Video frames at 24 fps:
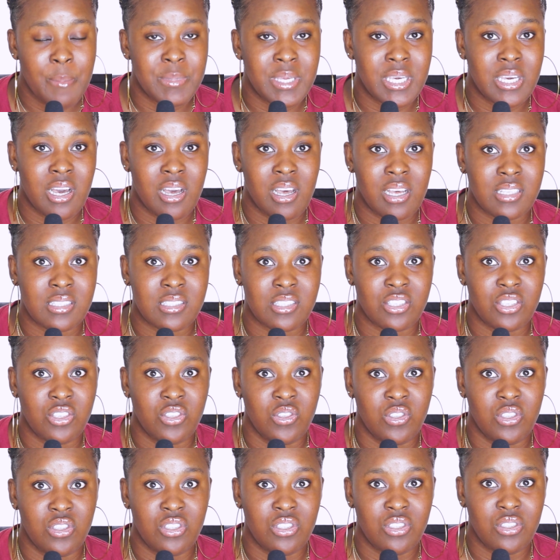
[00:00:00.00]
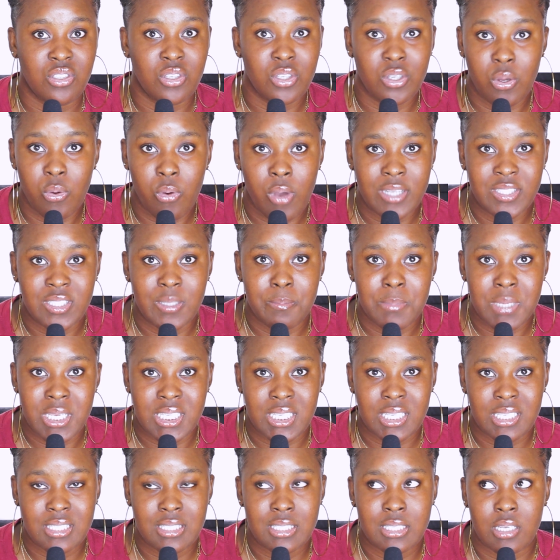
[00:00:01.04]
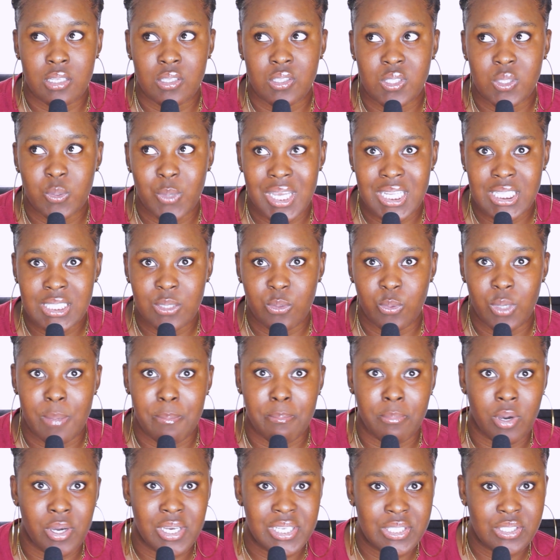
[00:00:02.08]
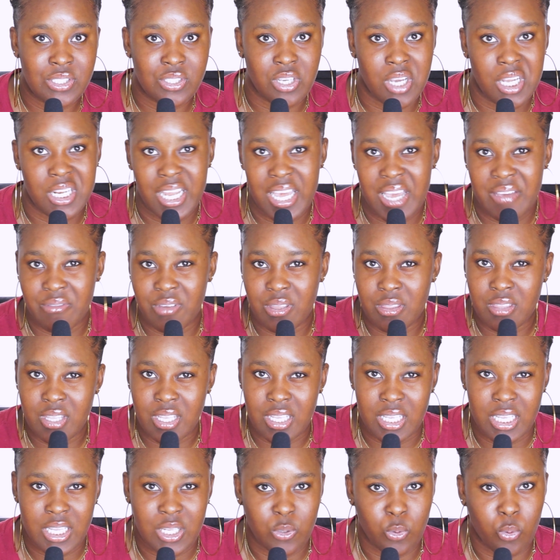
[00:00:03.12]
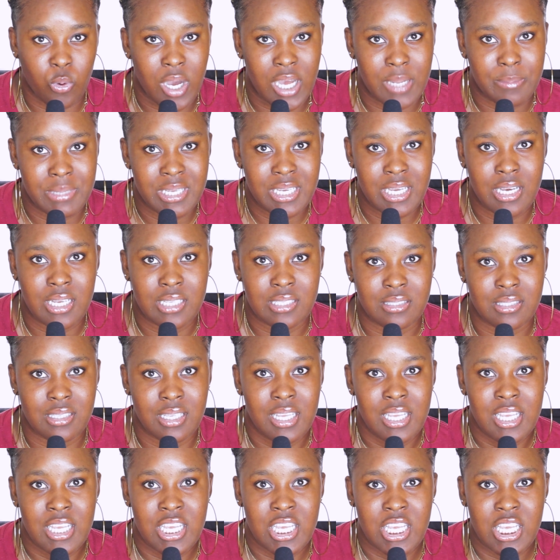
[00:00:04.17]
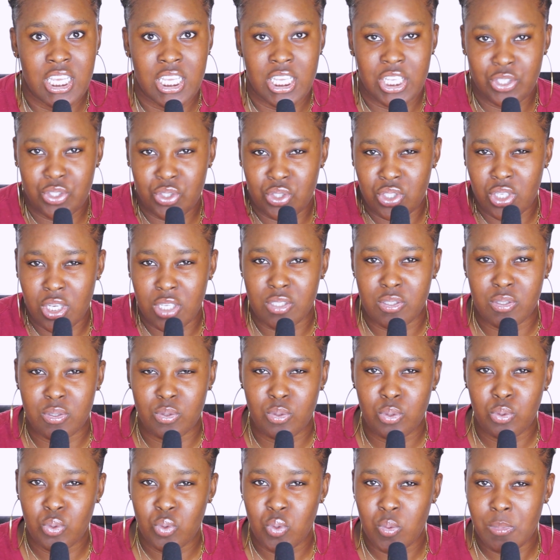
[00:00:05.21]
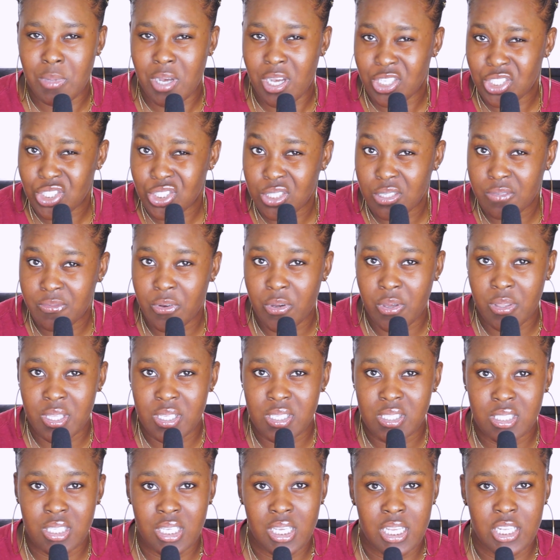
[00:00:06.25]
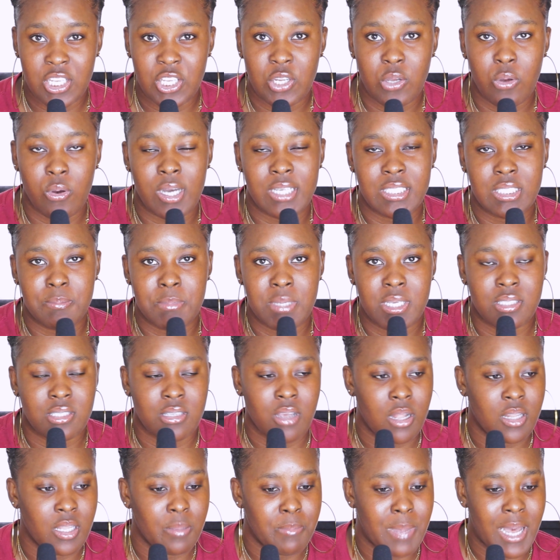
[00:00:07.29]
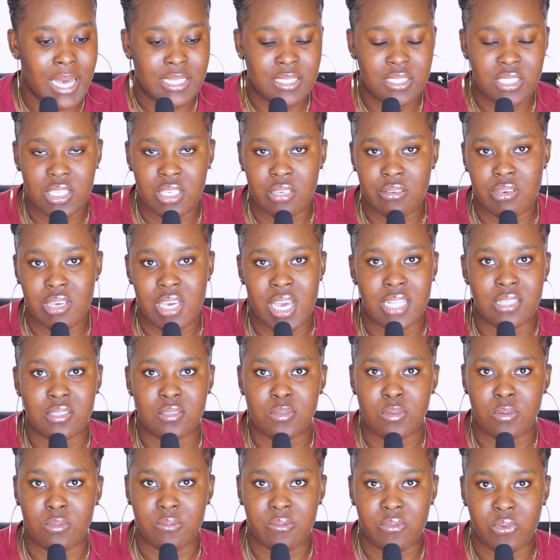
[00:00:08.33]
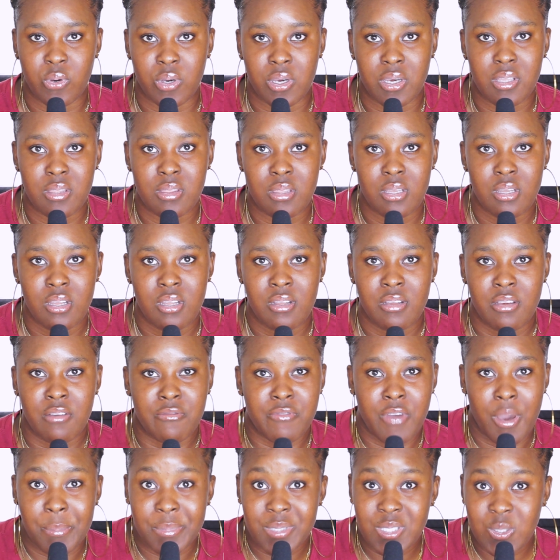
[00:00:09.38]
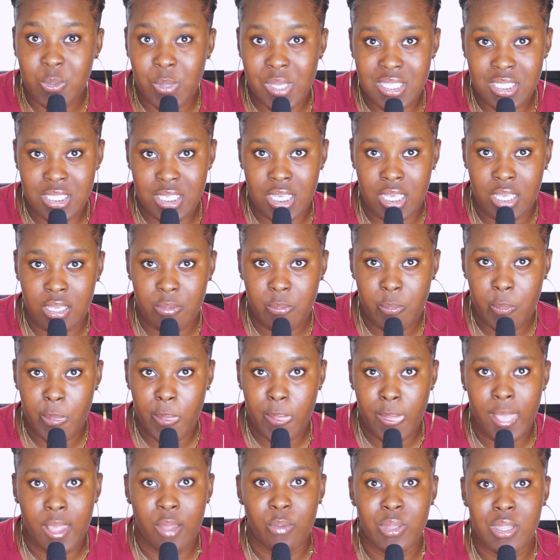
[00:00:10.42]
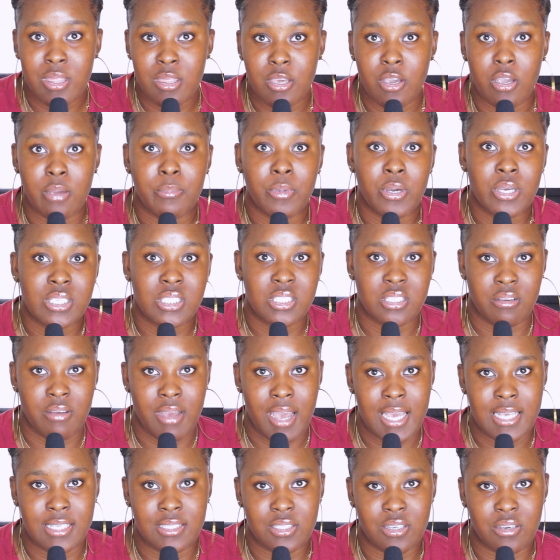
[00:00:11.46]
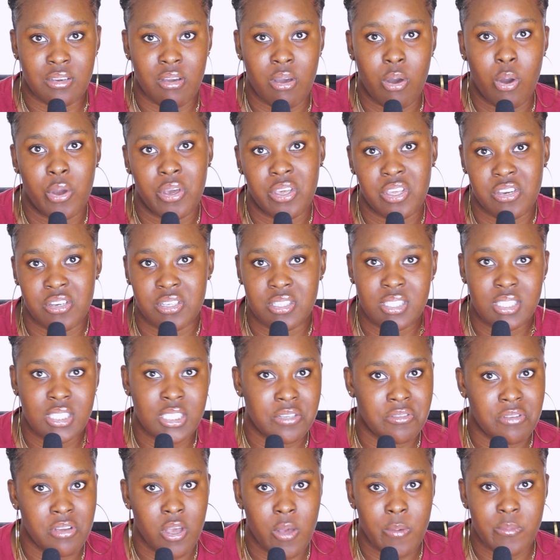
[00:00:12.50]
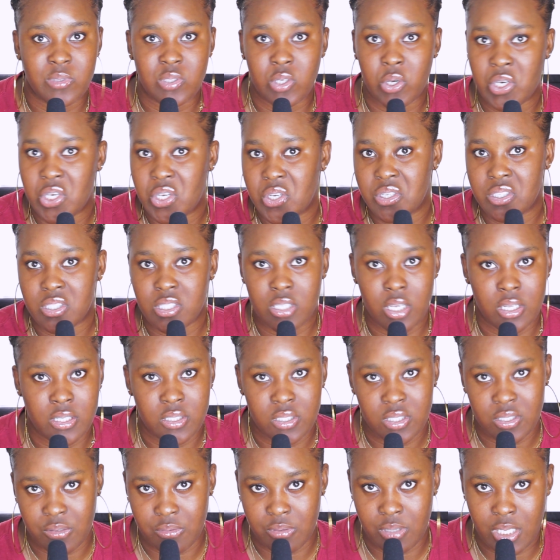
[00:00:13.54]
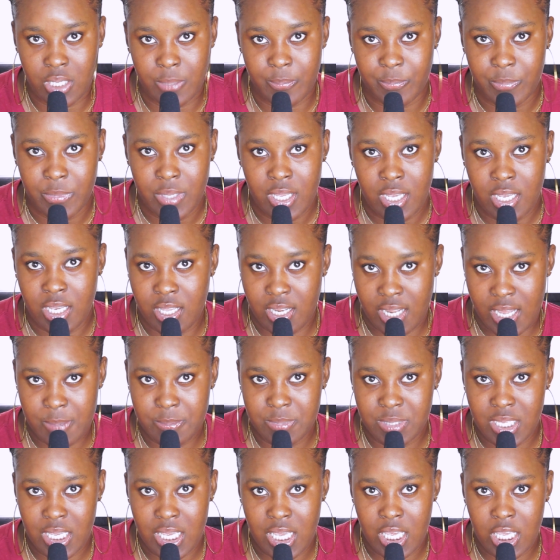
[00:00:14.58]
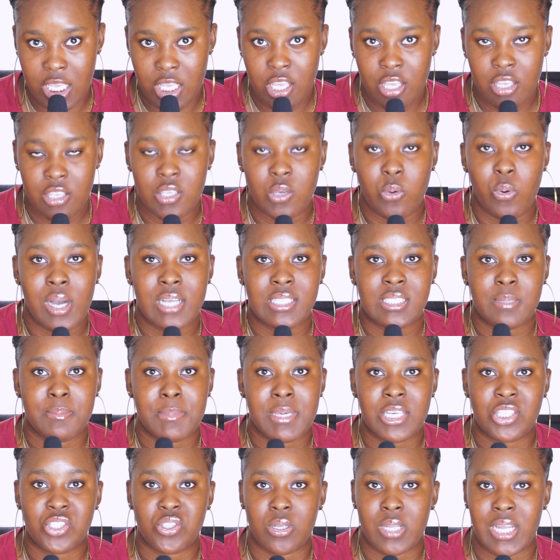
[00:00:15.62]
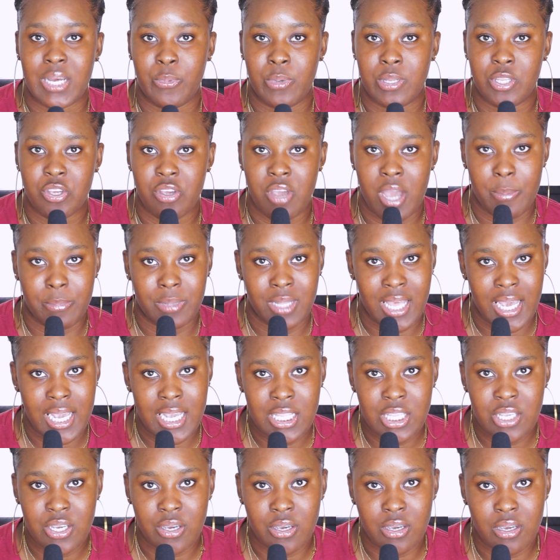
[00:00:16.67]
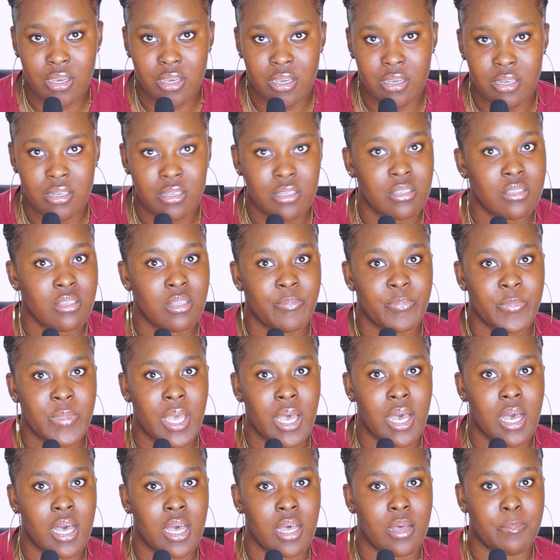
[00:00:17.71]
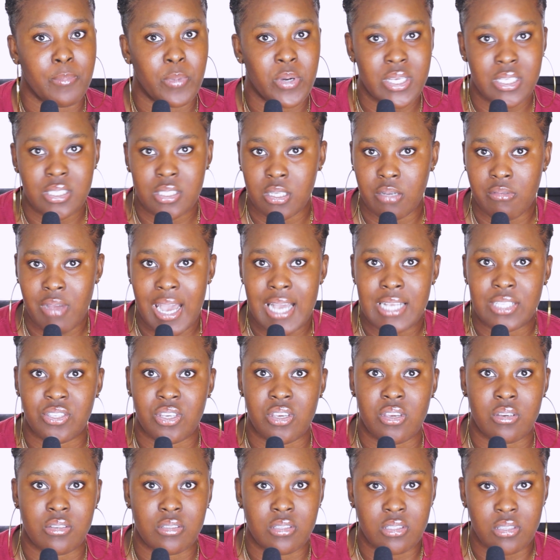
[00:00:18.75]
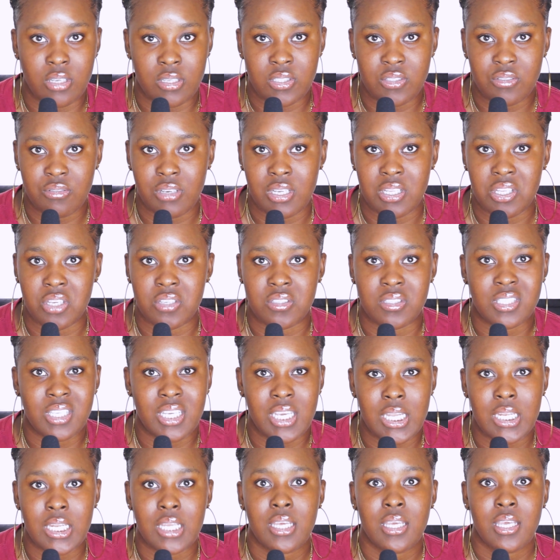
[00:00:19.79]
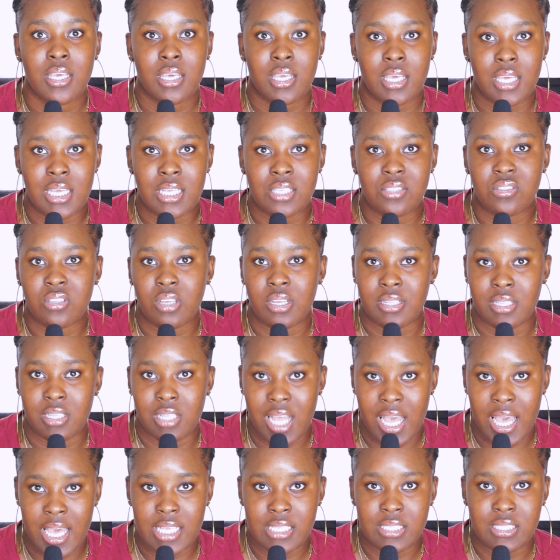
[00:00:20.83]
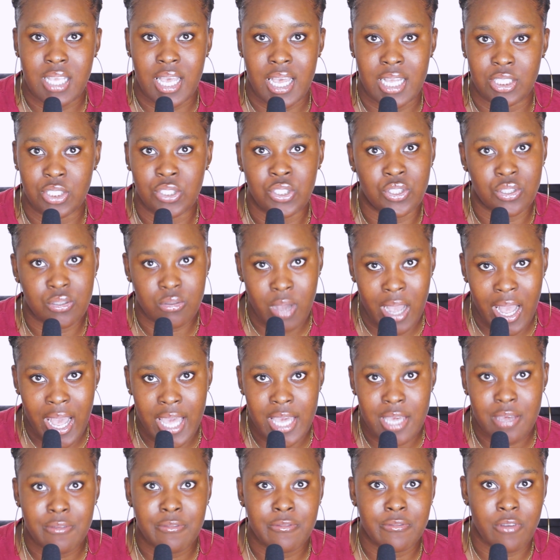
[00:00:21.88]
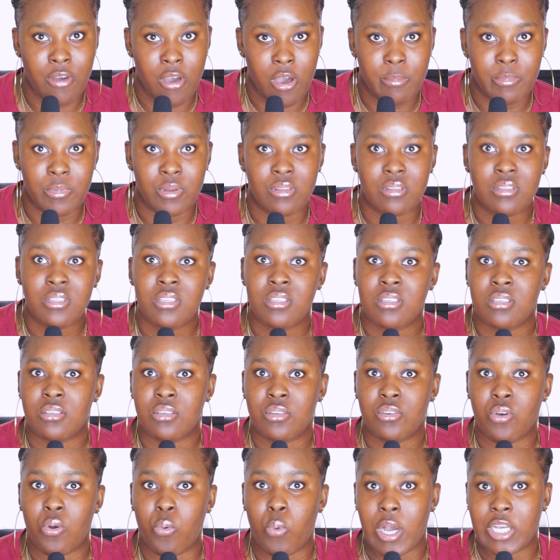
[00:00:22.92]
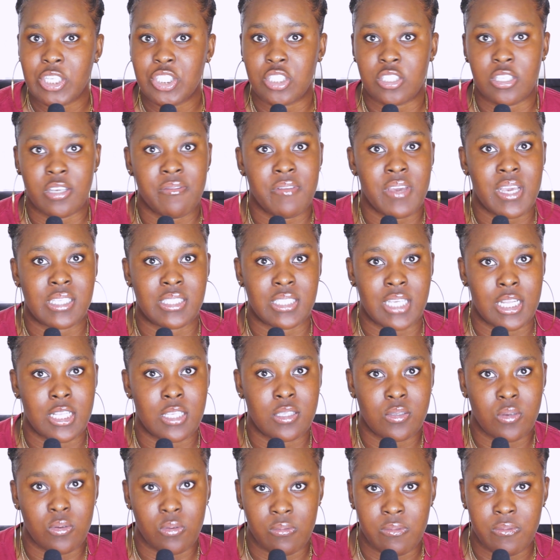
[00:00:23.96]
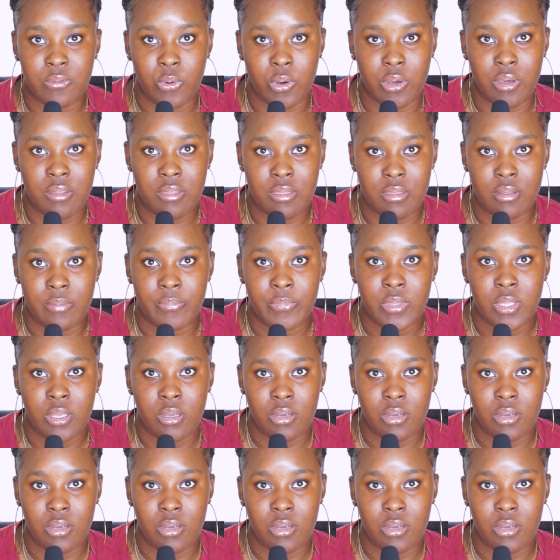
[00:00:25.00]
Because you don't want to mix sweat with moisture and everything in one because it's just too much for the skin. You don't want to mix all the bacteria and so forth from sweating with your moisturizer or your serums or your sunscreen. You know what I'm saying? You want to make sure that when you're applying your uh, moisturizer, your sunscreen, your skin is nice and dry from you know washing your face and so forth.